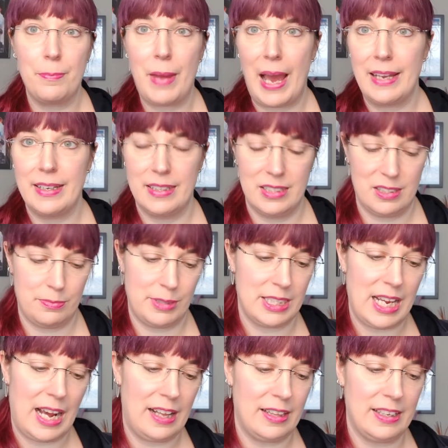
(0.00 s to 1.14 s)
madness
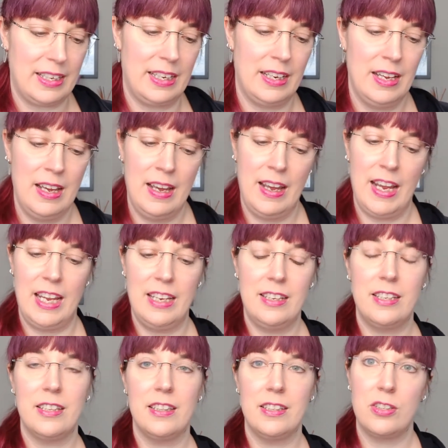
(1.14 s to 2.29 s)
mentality
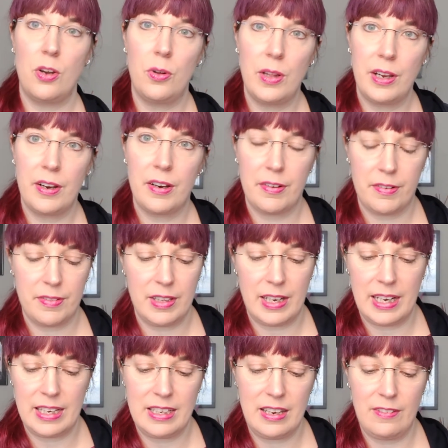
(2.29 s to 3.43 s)
into this whole era of the
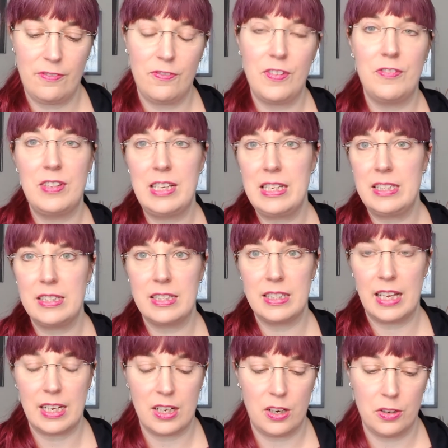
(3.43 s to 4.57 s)
1950s and
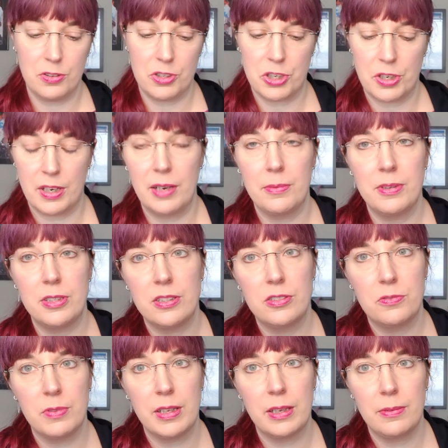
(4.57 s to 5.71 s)
that culture. It was
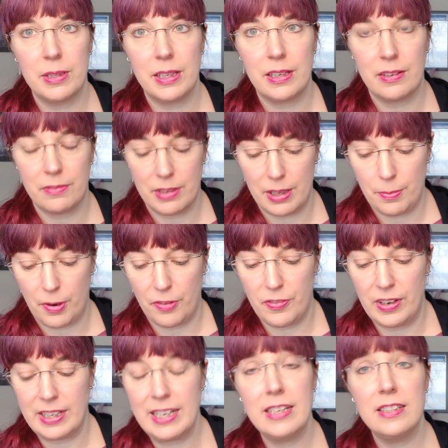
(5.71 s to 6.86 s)
just really well done and really
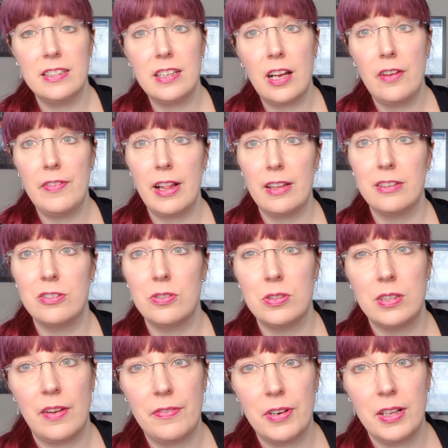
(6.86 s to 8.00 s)
perfect. It is a novella, so it's
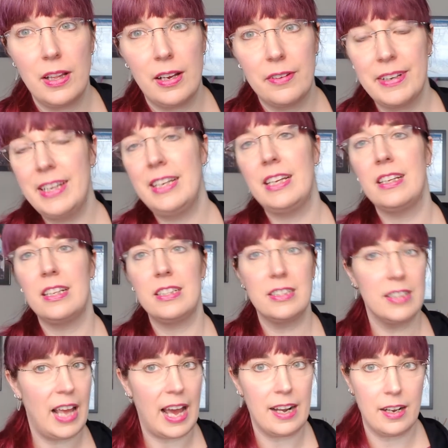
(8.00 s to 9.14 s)
not a very long read, and it
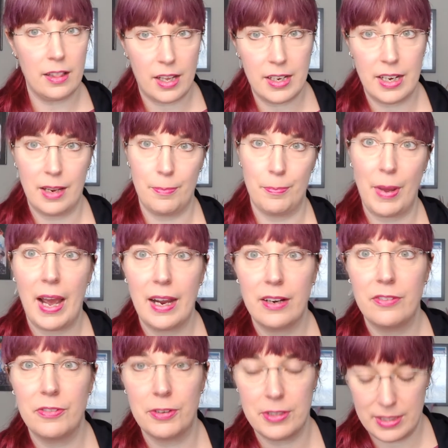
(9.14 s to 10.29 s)
had a lot of impact
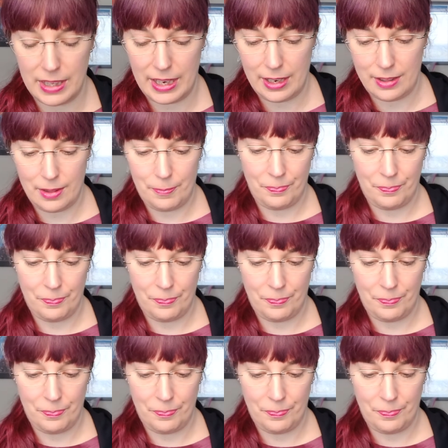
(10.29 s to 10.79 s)
for its length.